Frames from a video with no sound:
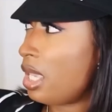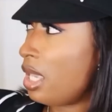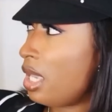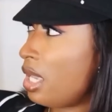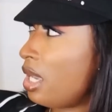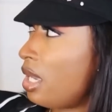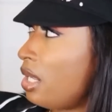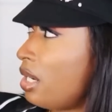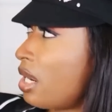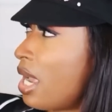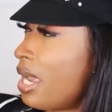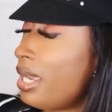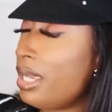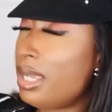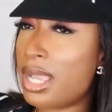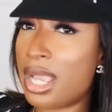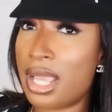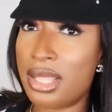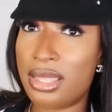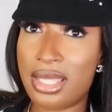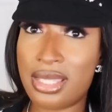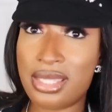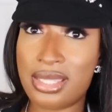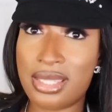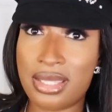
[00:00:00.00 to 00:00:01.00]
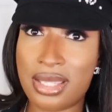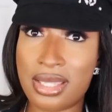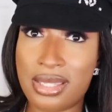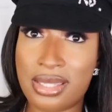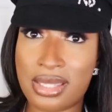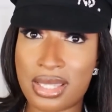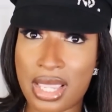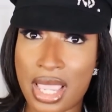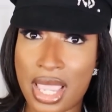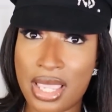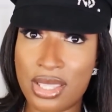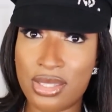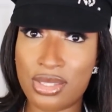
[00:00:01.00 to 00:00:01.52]
And I got this in a
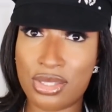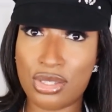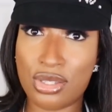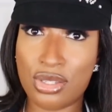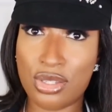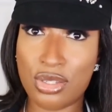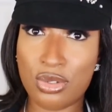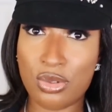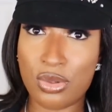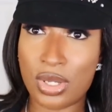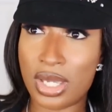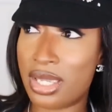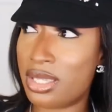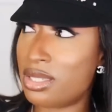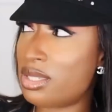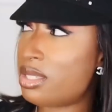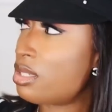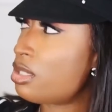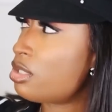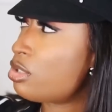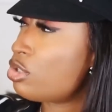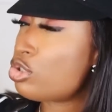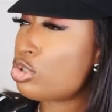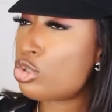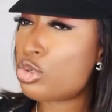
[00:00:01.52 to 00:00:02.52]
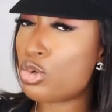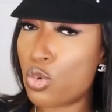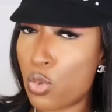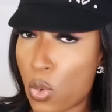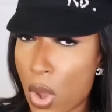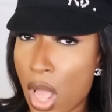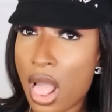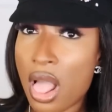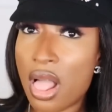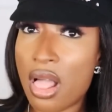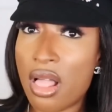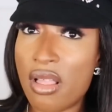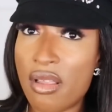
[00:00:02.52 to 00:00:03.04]
size US
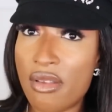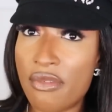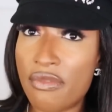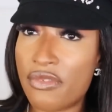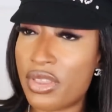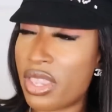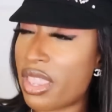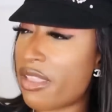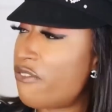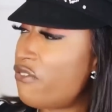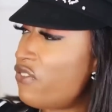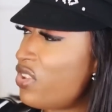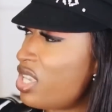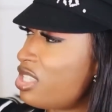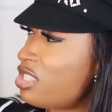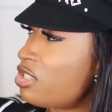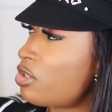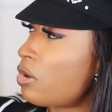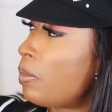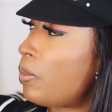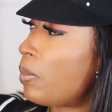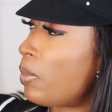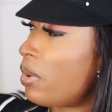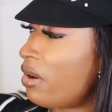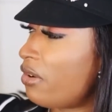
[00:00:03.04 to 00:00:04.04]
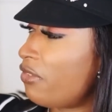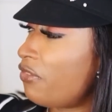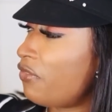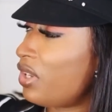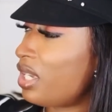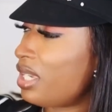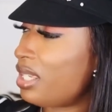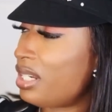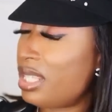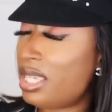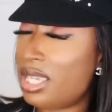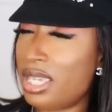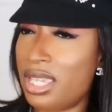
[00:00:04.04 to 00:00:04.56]
12. It fits so
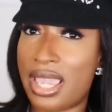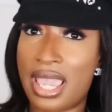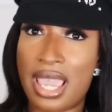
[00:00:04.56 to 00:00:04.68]
perfectly.